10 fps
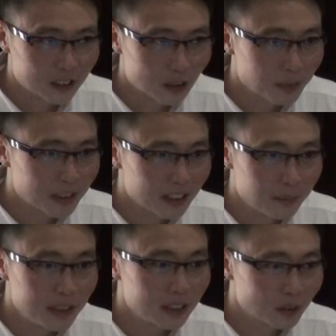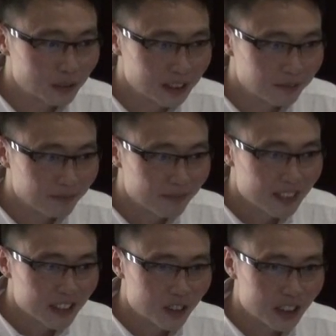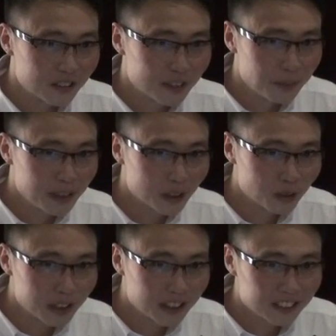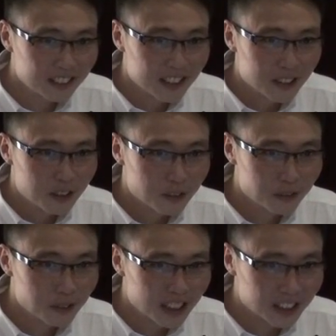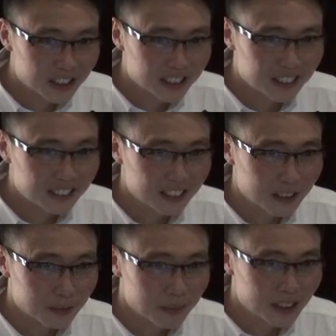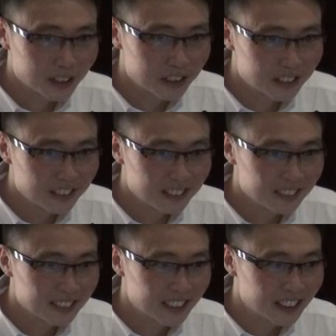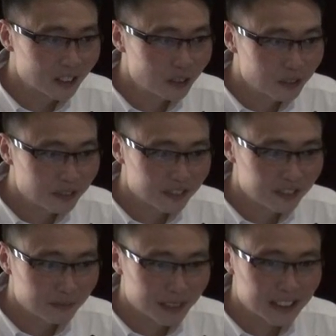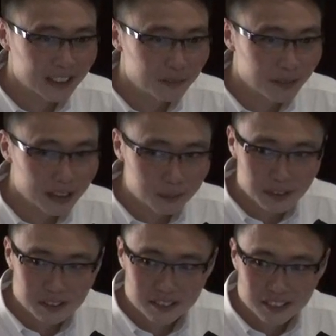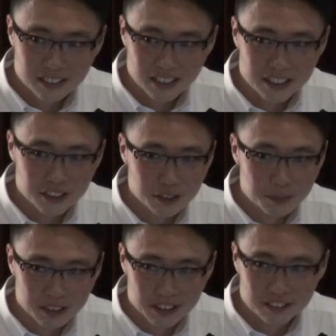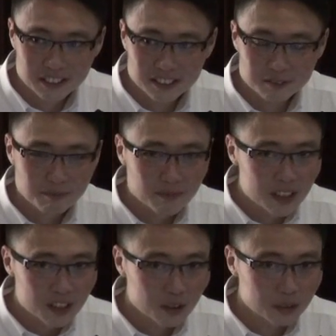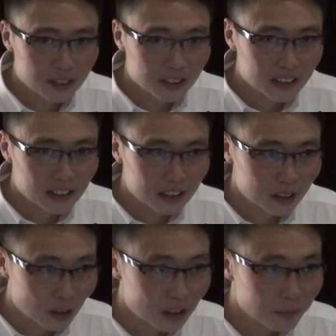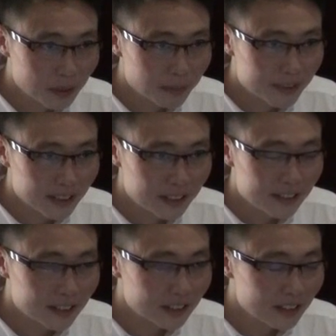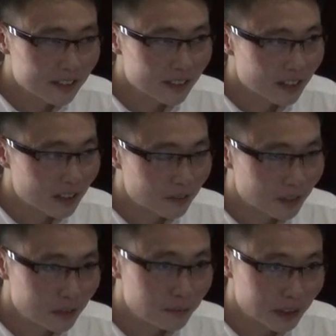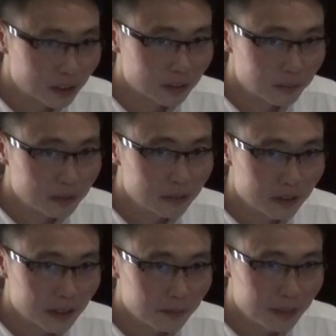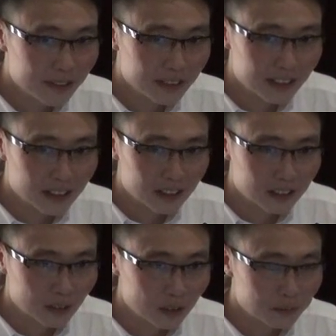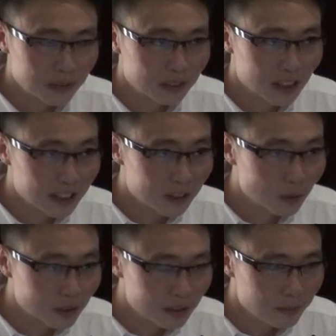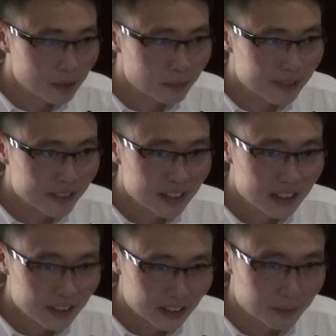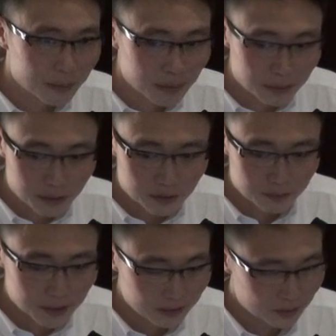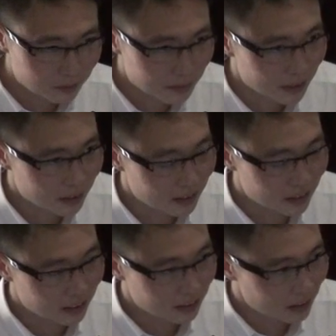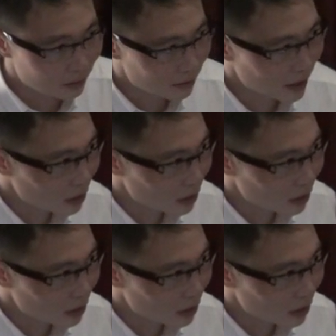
topic like immediate loading. You can have immediate loading, full arch, partial, single tooth, maxilla, mandible, anterior, posterior. So there are a lot of papers, and these are things that are very measurable, and that means that there are a lot more high quality papers that can be published from around